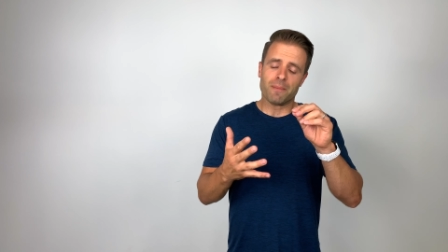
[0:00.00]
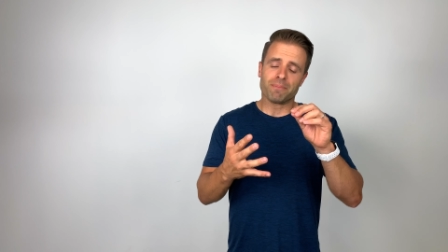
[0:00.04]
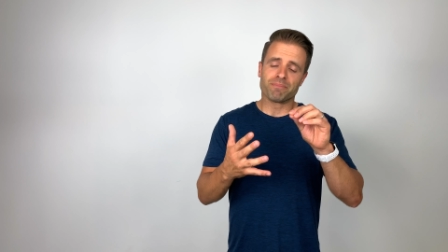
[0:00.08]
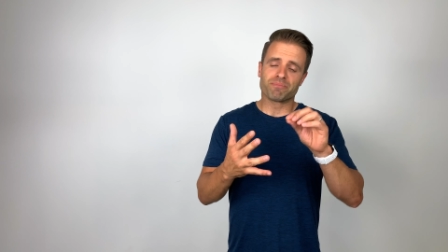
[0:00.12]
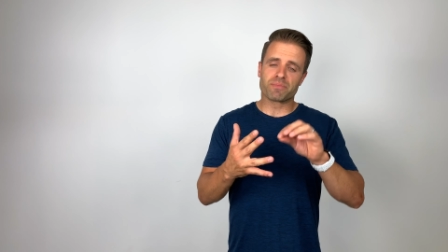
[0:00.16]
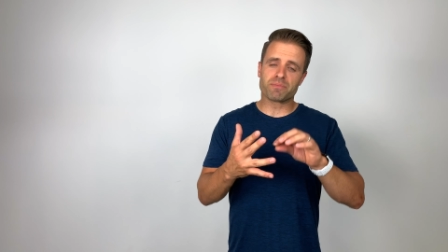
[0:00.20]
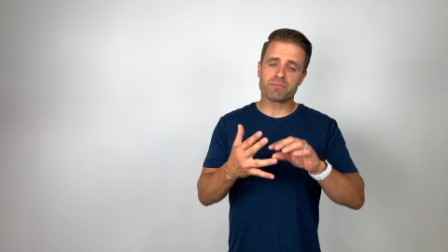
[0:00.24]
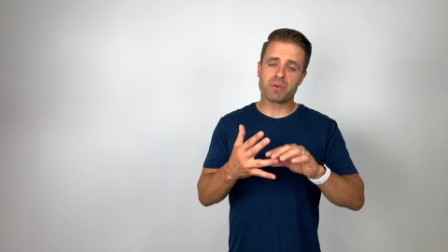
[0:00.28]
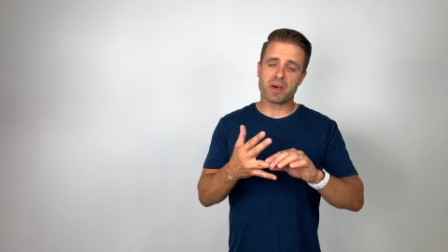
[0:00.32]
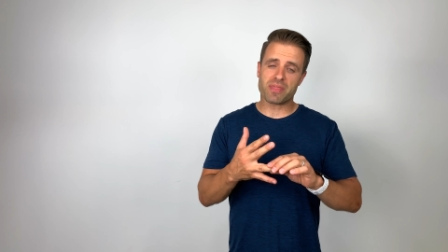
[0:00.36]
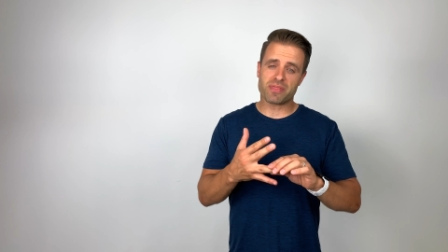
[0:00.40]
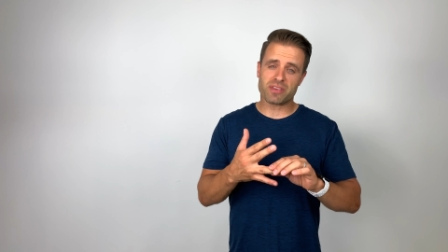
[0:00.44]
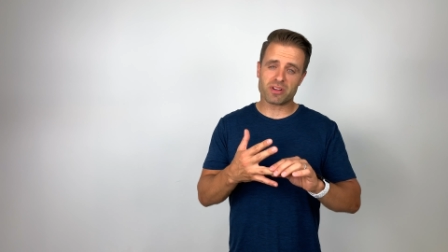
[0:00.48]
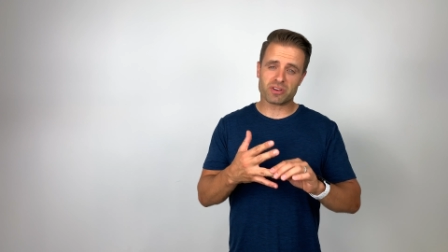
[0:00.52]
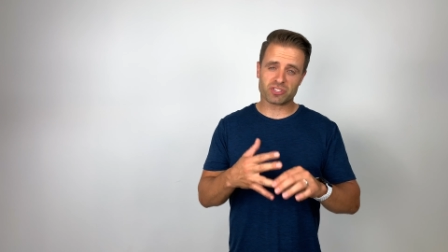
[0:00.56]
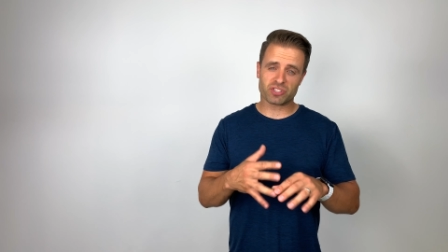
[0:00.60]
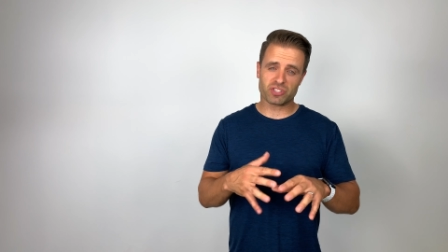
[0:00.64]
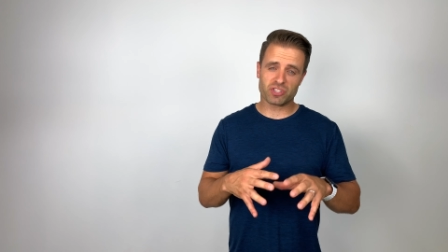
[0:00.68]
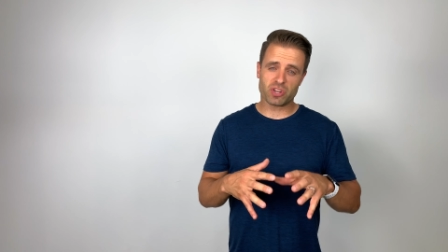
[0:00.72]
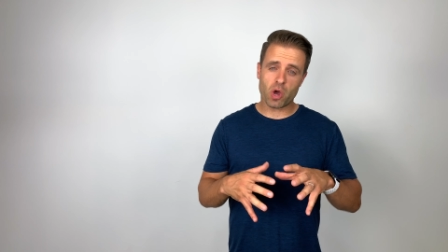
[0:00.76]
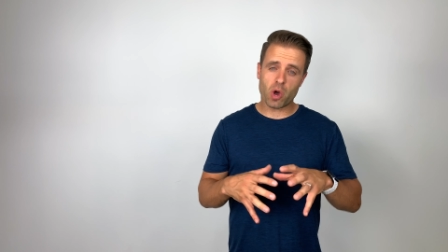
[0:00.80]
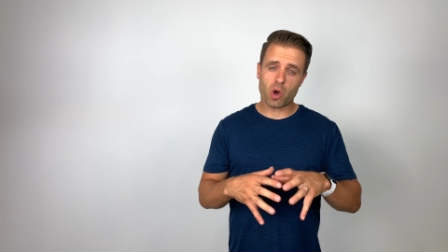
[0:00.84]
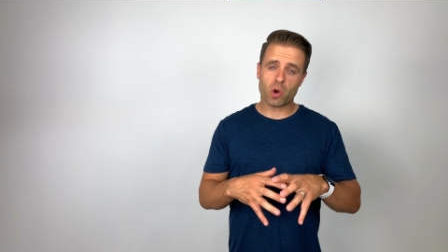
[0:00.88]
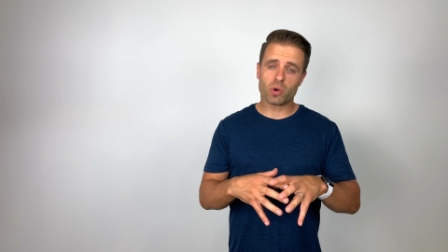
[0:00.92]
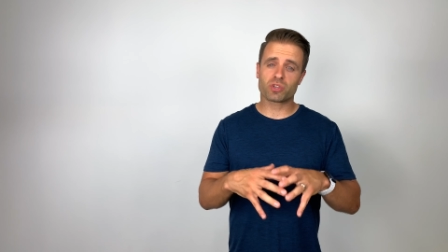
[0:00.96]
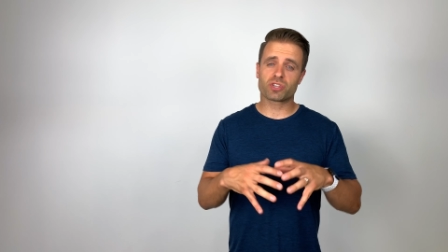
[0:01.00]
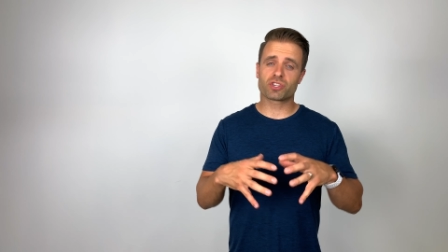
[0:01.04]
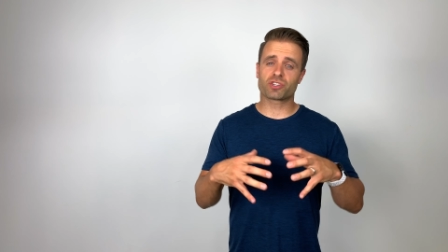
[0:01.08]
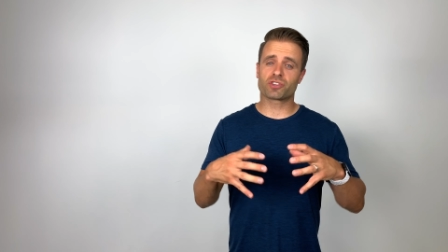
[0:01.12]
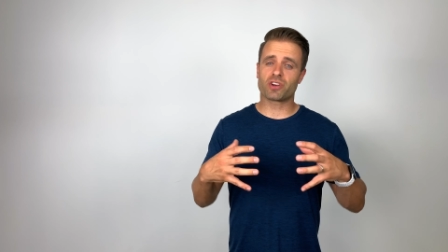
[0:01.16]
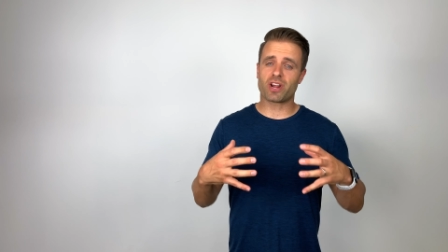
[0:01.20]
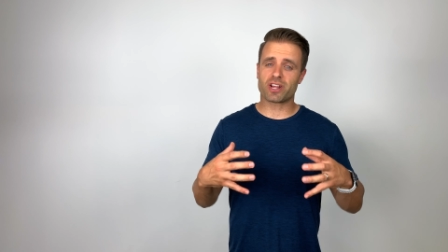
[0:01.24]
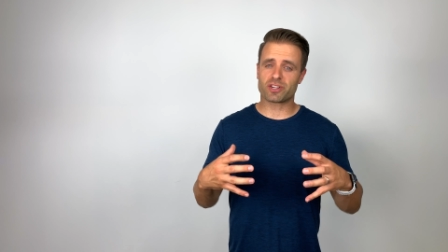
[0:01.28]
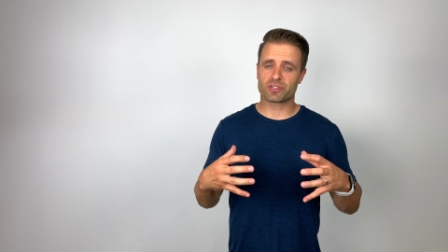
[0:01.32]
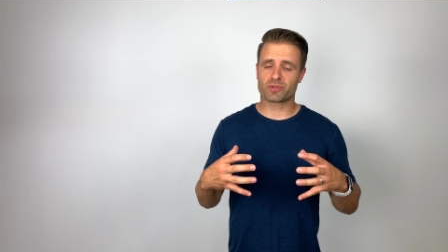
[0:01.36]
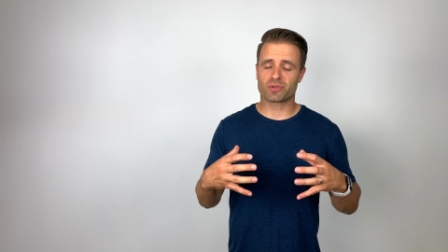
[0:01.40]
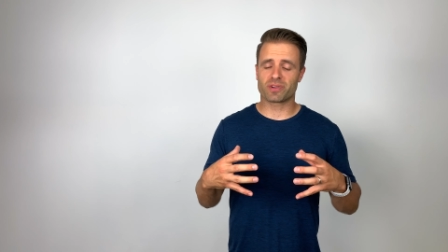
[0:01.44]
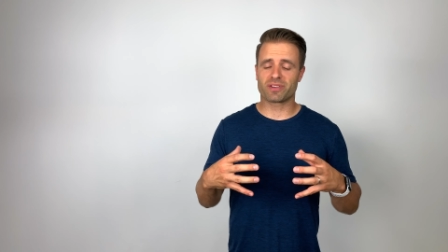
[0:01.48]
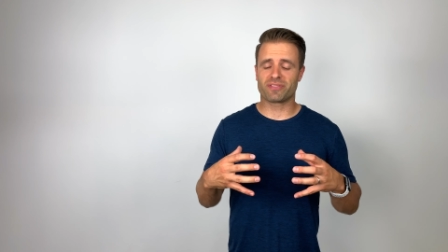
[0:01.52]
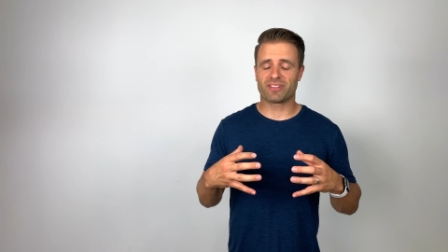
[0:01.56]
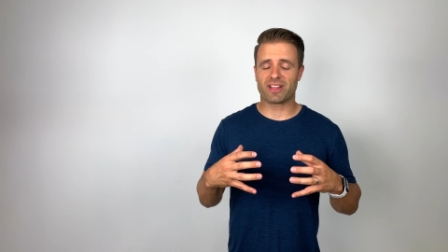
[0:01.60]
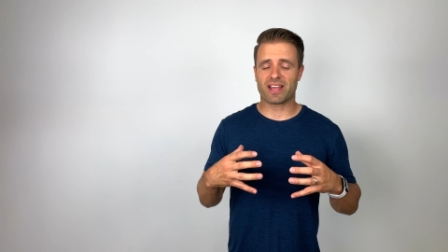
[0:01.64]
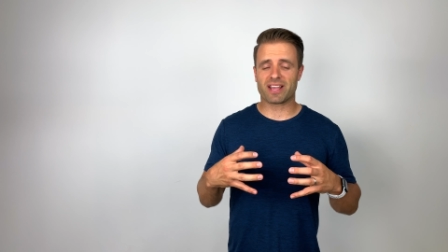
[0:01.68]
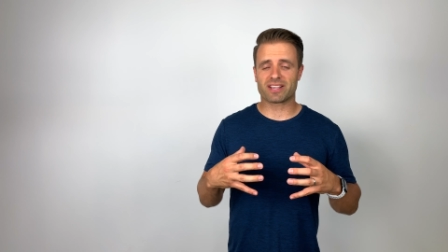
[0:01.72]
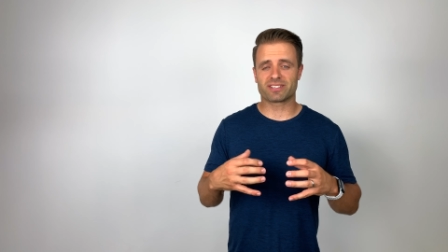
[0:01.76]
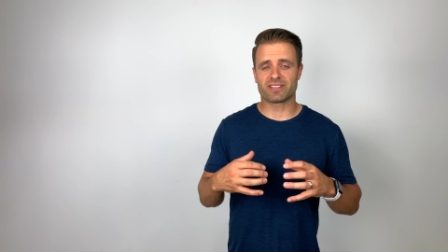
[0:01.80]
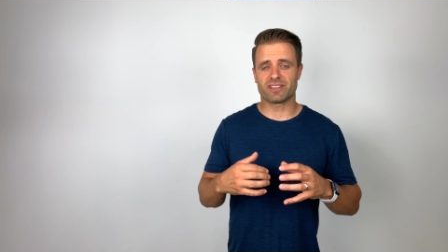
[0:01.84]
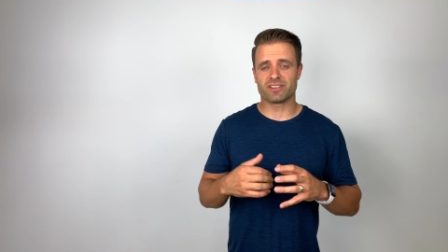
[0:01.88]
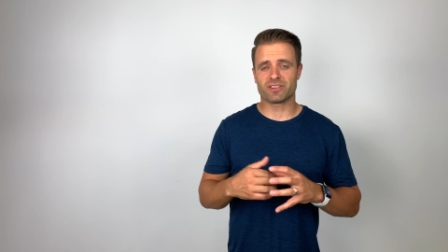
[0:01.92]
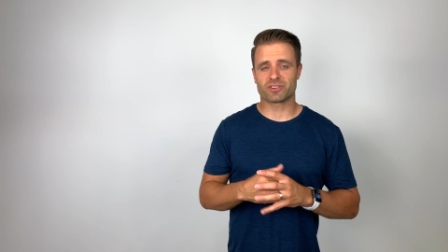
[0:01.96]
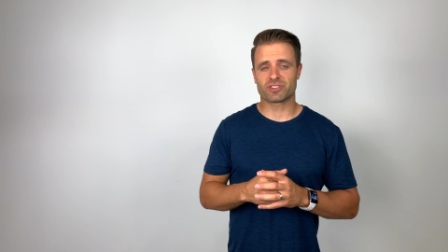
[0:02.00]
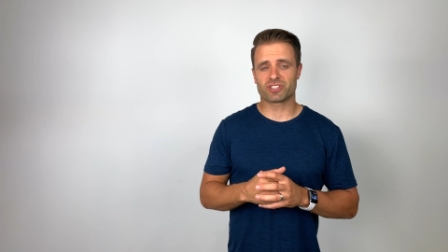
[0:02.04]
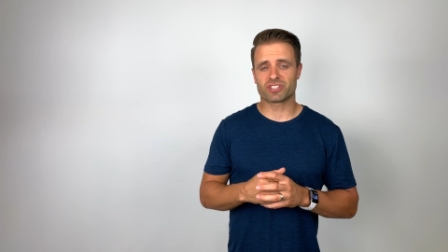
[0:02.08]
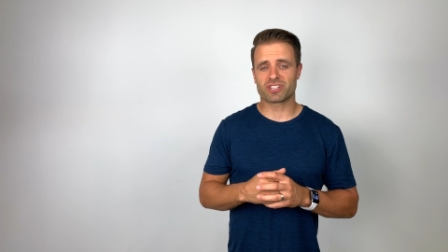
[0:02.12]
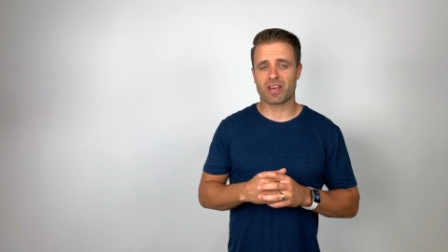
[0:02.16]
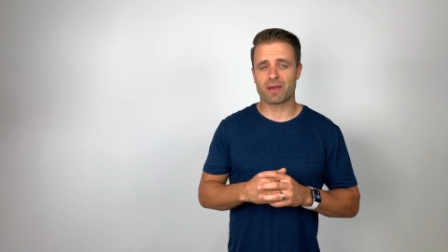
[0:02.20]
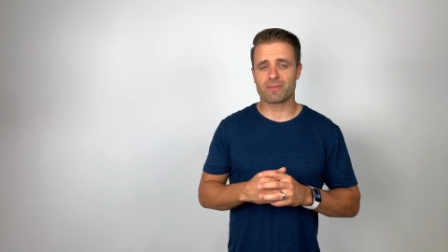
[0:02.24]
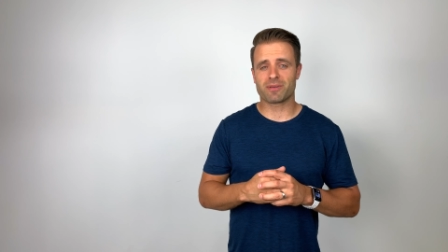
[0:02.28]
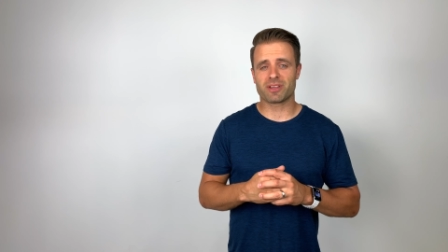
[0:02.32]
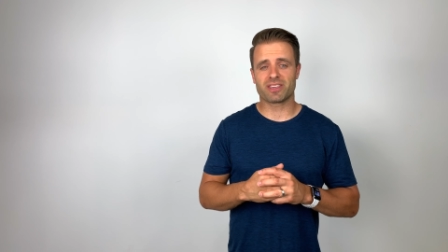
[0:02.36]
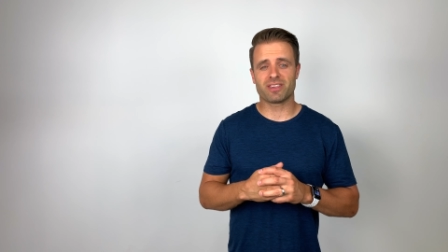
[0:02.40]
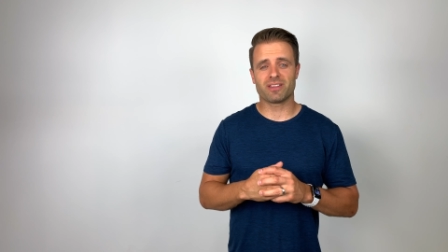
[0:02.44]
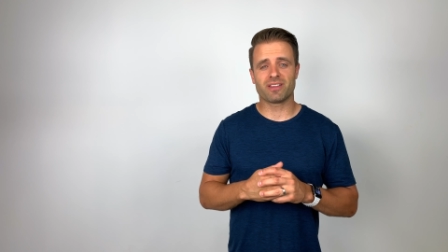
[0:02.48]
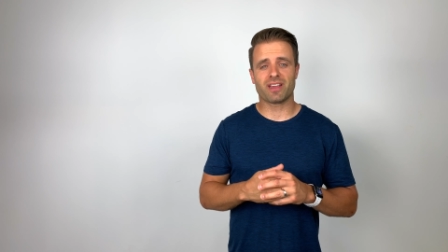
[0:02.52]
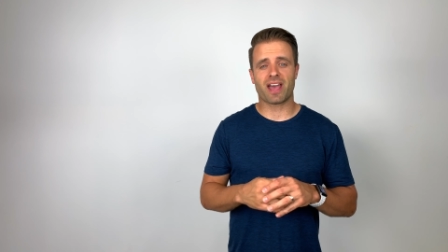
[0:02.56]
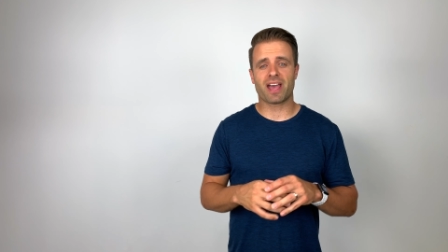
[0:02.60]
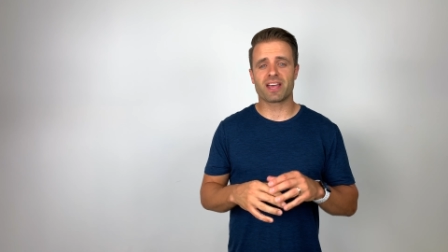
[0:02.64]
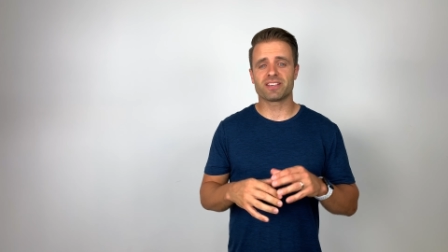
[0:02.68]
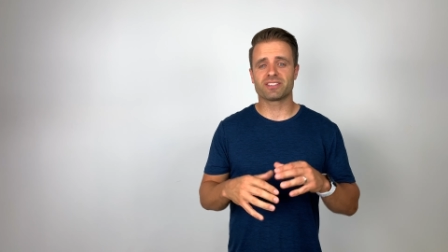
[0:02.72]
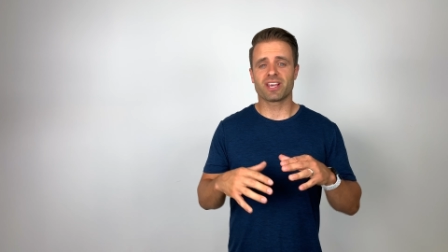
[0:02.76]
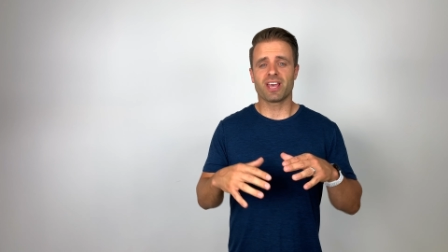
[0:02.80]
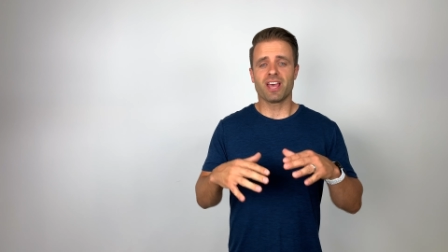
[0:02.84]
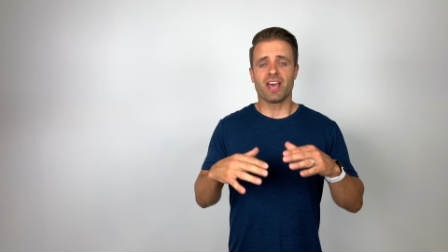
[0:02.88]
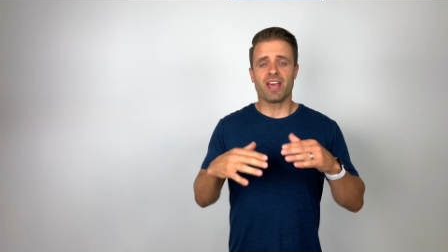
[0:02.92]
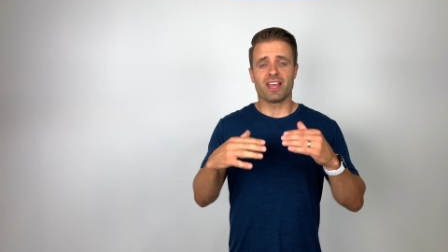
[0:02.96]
But there's no stretch reflex in your stomach, you guys.